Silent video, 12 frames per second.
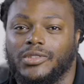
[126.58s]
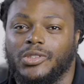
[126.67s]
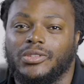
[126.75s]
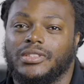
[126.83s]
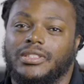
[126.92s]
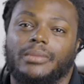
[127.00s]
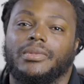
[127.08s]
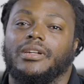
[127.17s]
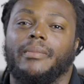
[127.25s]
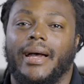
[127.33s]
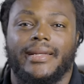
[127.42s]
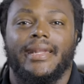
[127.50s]
using something
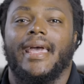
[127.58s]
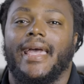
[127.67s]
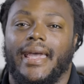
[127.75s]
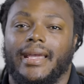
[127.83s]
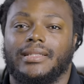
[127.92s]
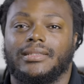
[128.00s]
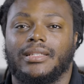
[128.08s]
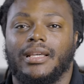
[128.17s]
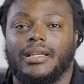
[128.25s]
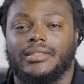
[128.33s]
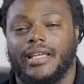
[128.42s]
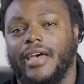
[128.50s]
of my dad's
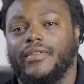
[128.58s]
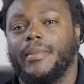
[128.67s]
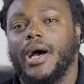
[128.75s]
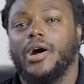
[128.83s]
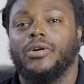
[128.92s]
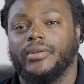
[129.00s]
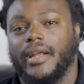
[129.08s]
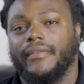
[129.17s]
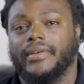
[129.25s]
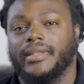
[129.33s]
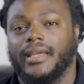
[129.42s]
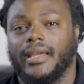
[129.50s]
to having my own
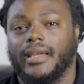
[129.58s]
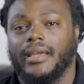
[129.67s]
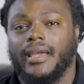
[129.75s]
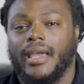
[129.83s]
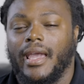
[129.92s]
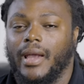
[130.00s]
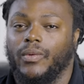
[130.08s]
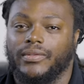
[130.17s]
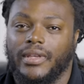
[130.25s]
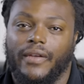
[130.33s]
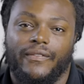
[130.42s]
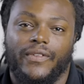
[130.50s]
everything. And with that